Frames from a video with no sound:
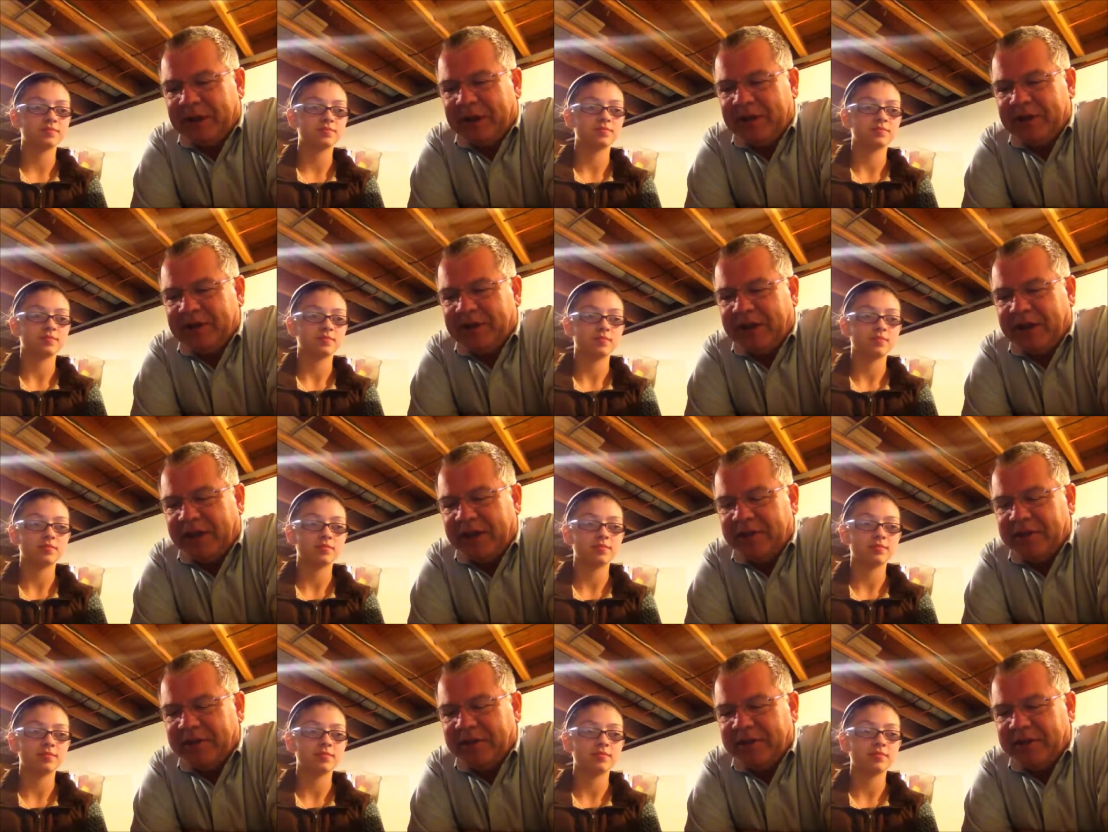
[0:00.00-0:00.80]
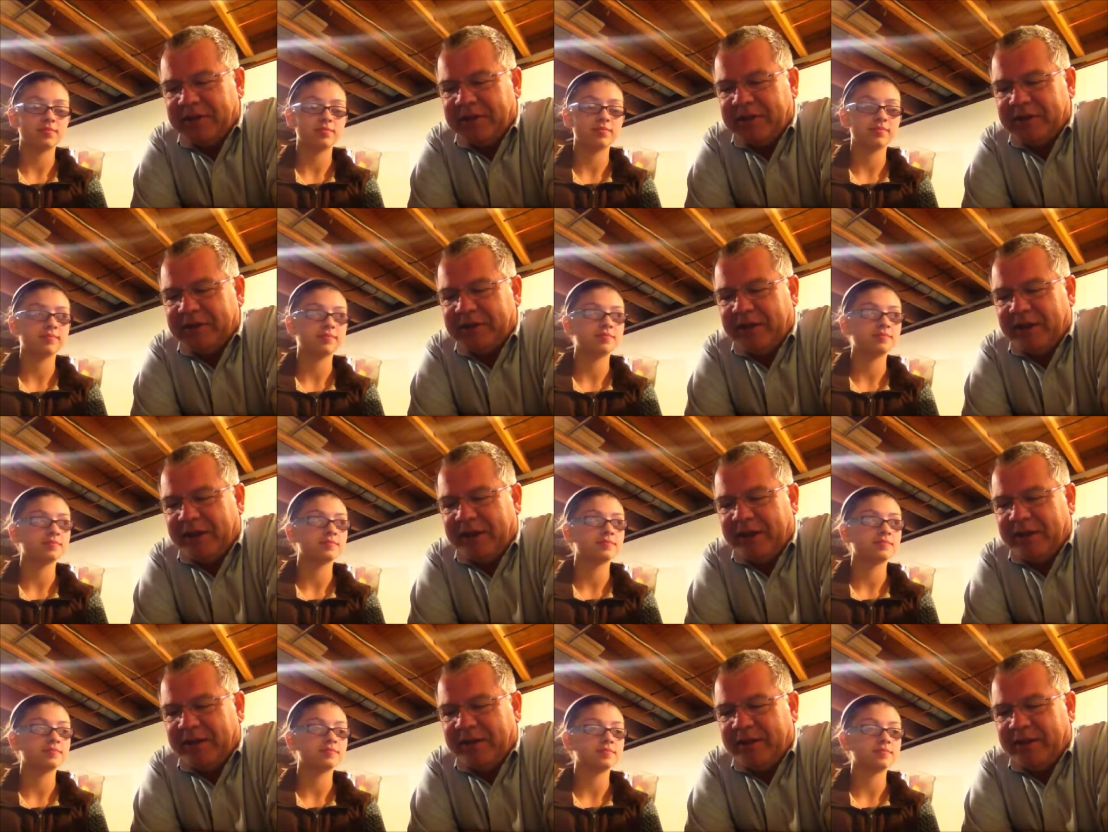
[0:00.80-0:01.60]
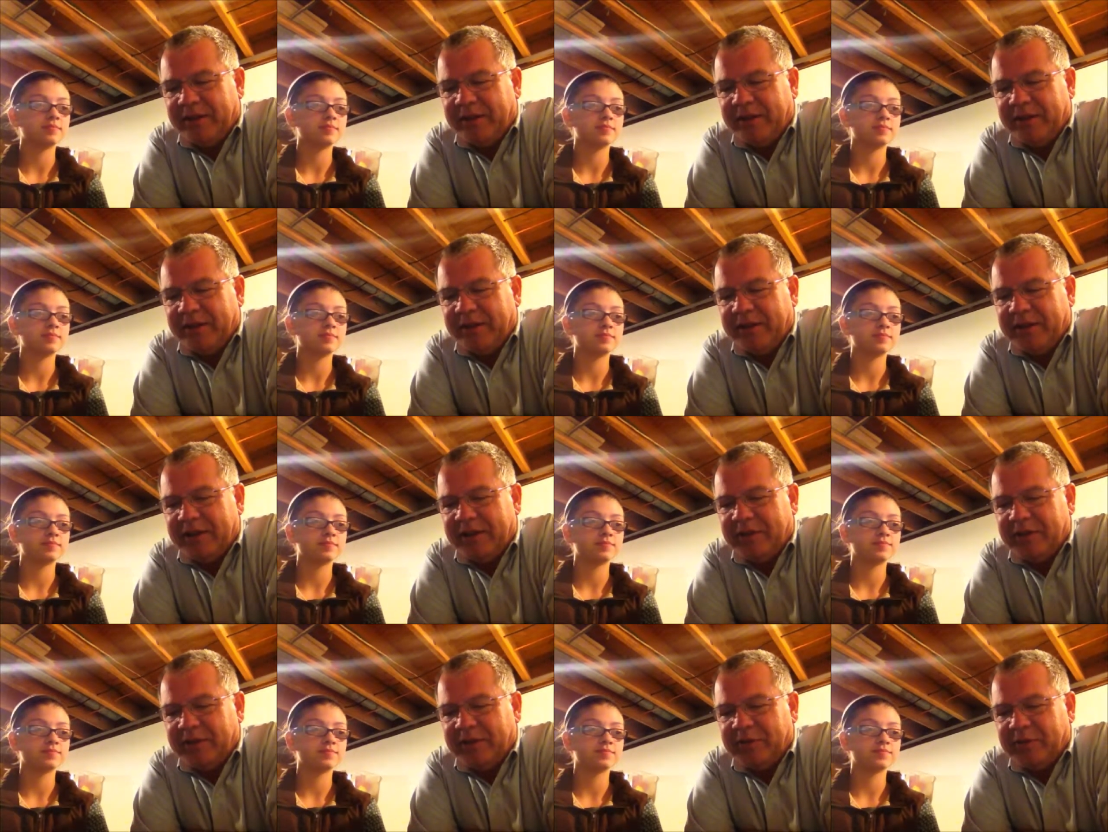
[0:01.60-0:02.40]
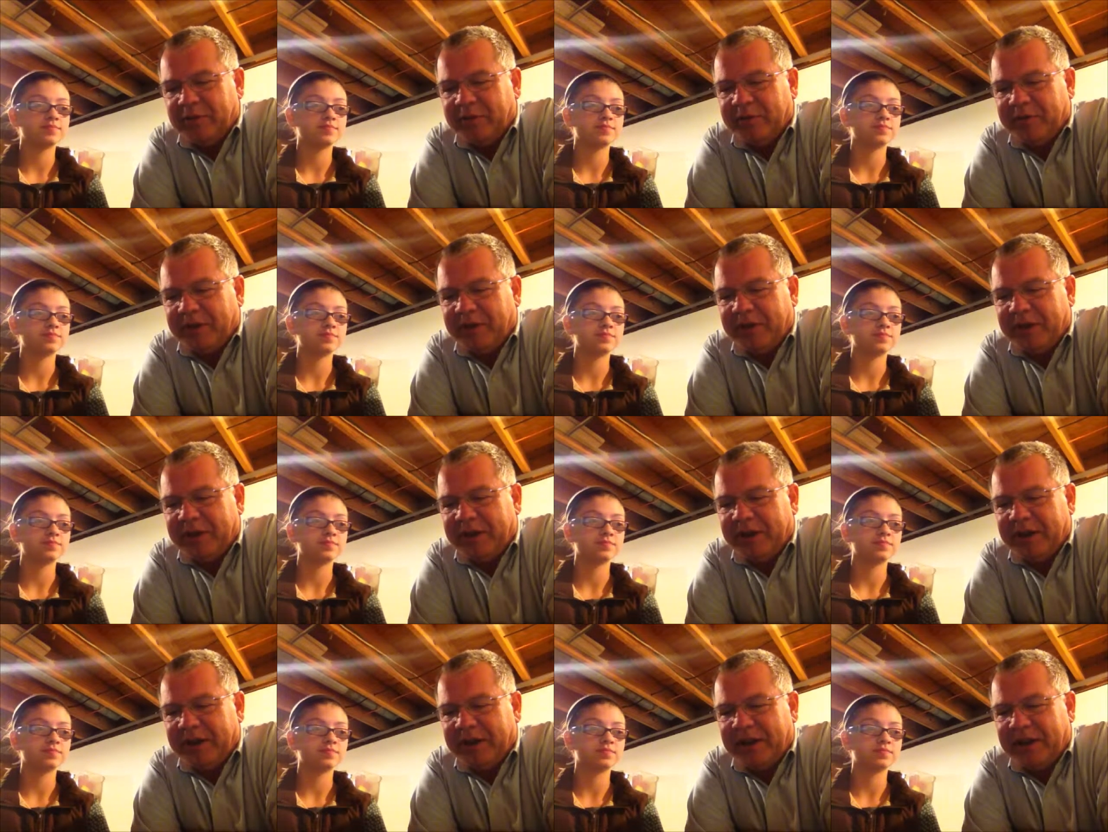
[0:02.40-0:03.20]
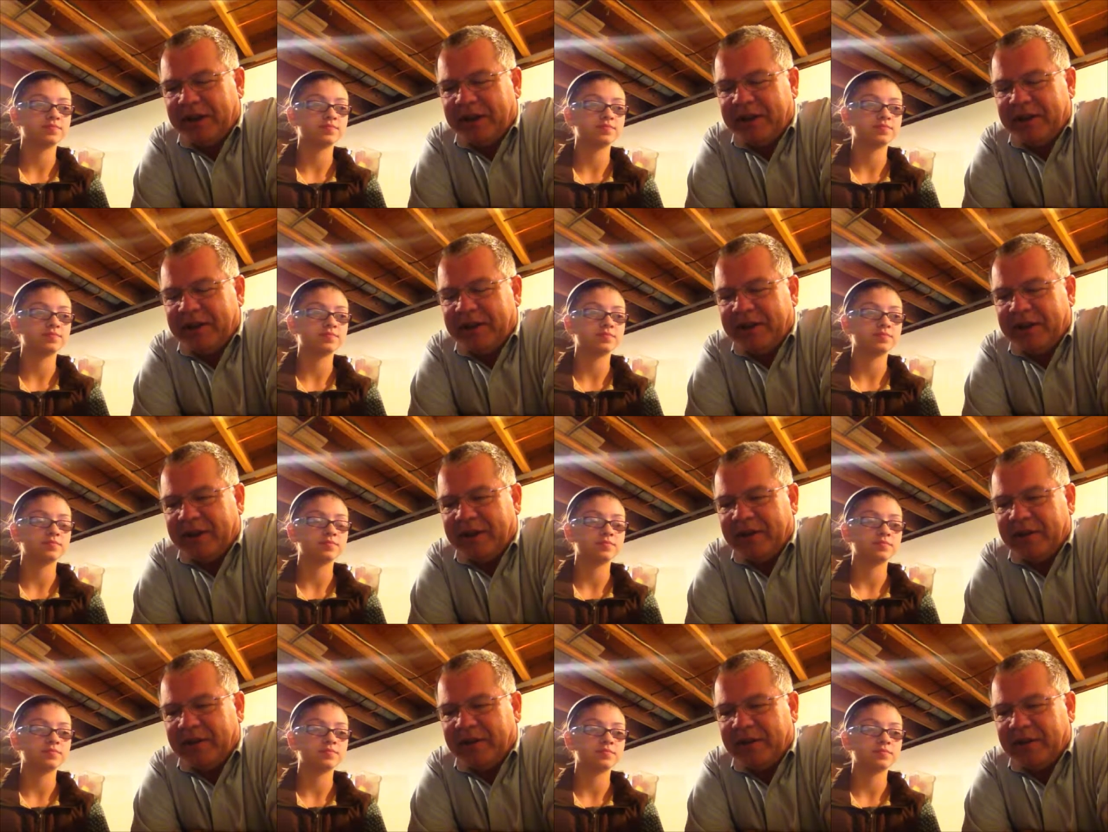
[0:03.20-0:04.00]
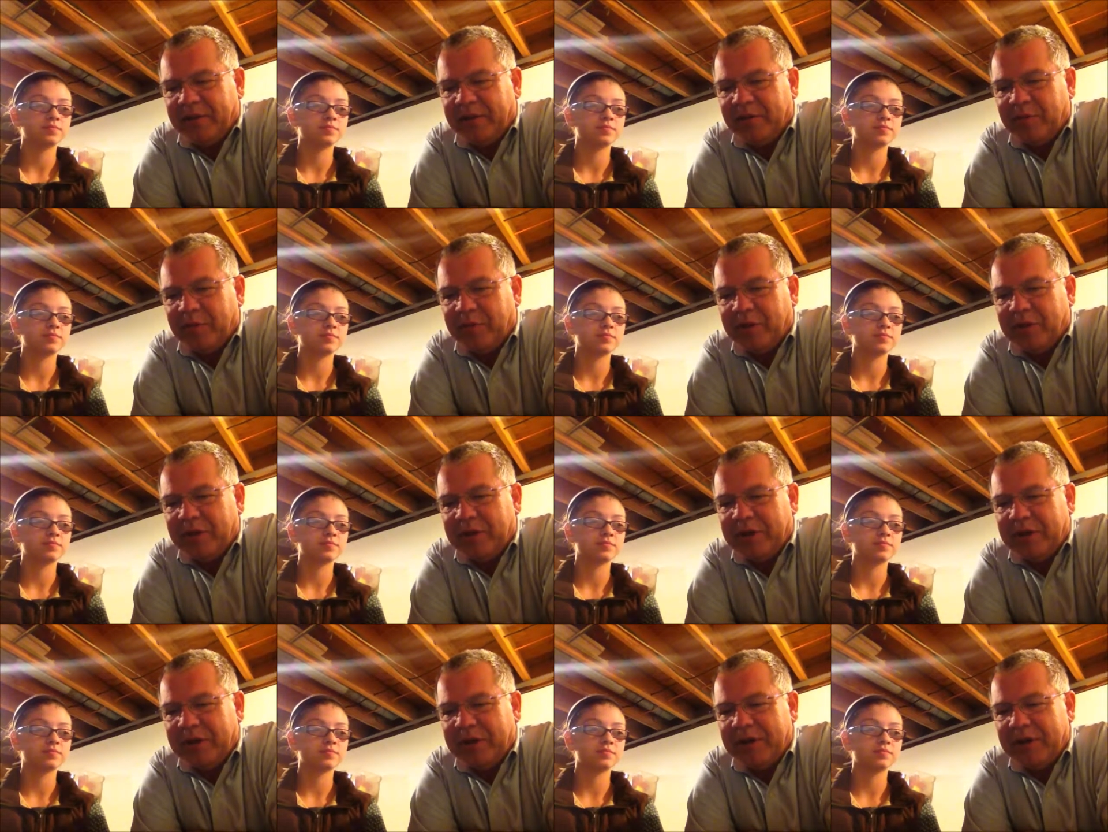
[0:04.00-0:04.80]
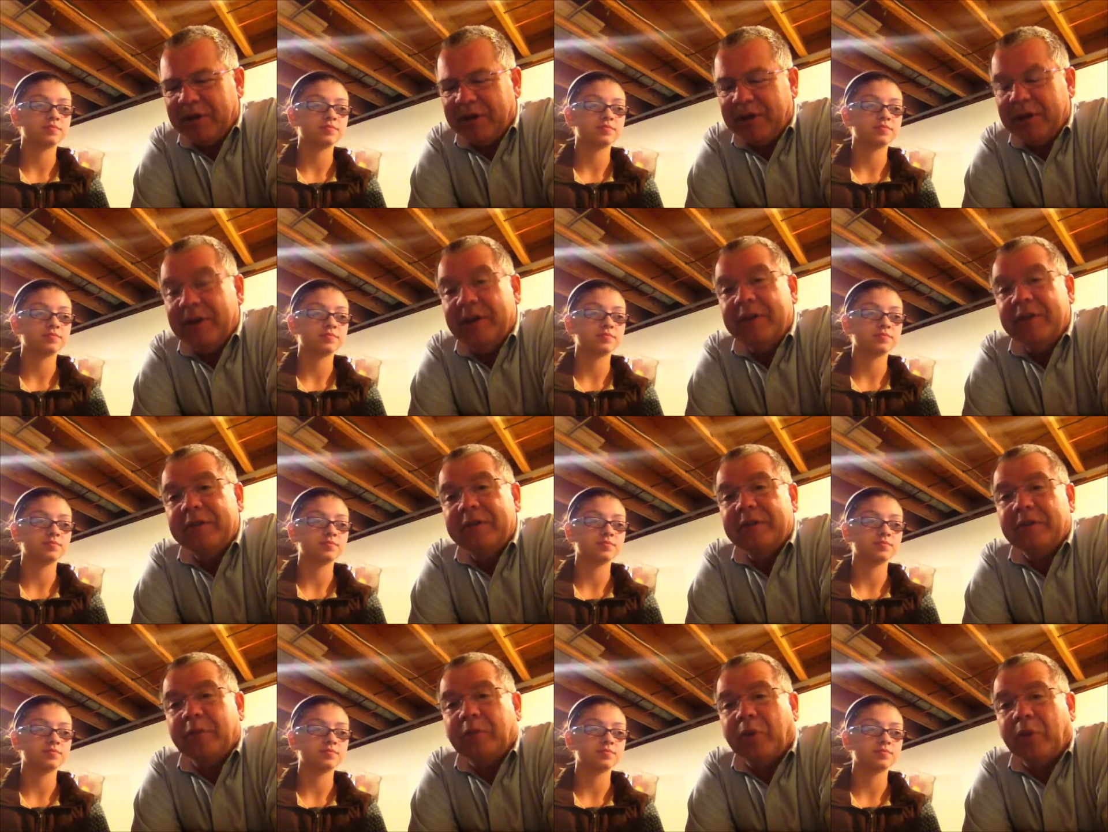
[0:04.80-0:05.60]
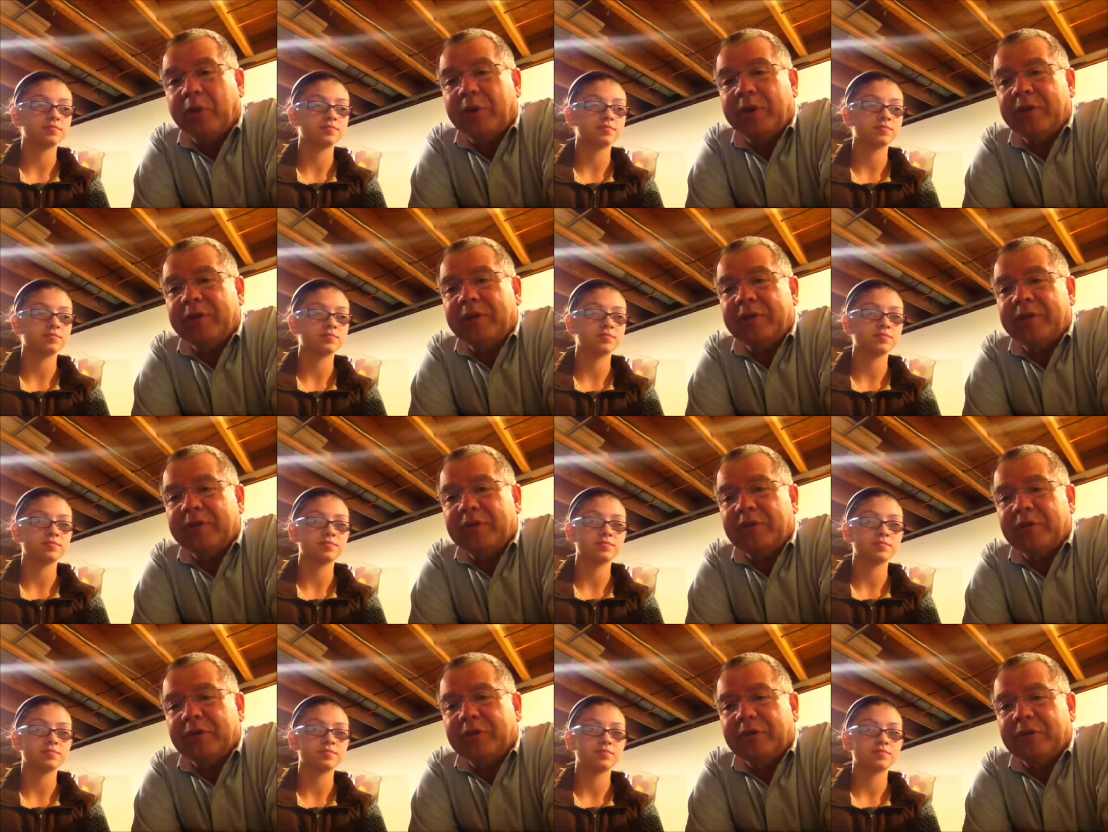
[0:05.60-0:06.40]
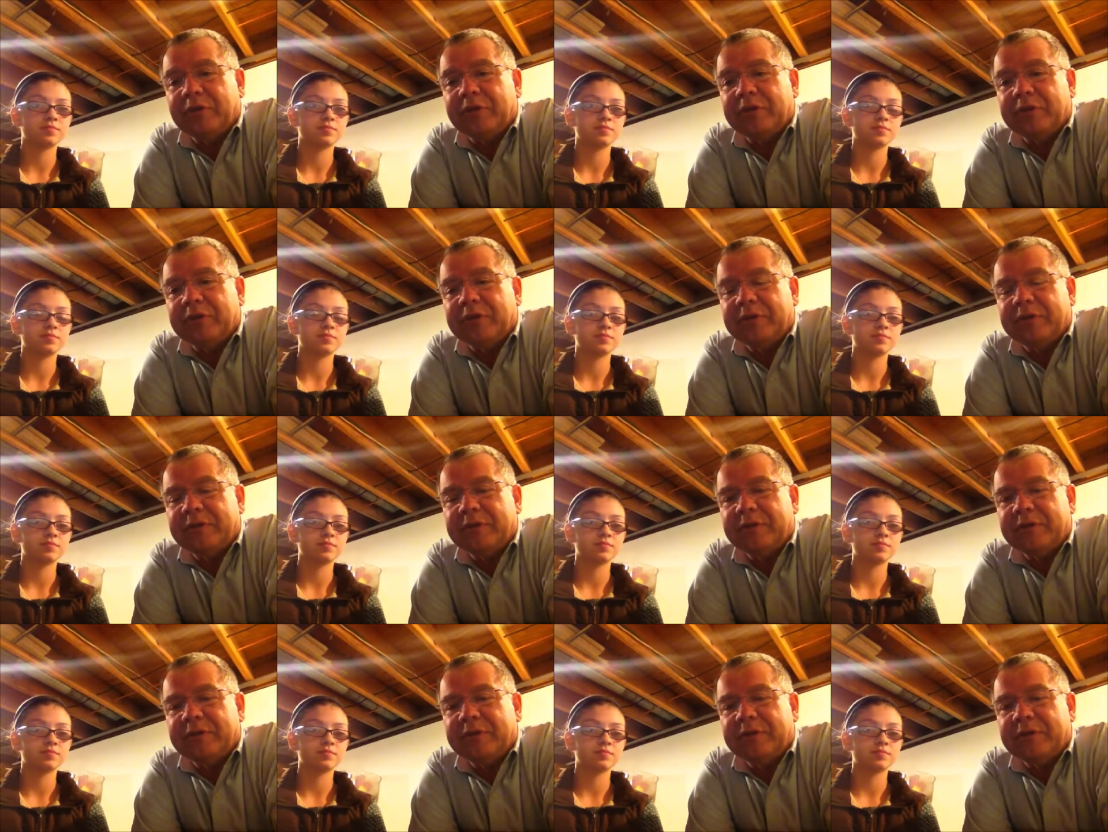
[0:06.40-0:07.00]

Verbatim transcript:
Speaker 1: education and and uh, the teachers were very dedicated and I think the community supported the schools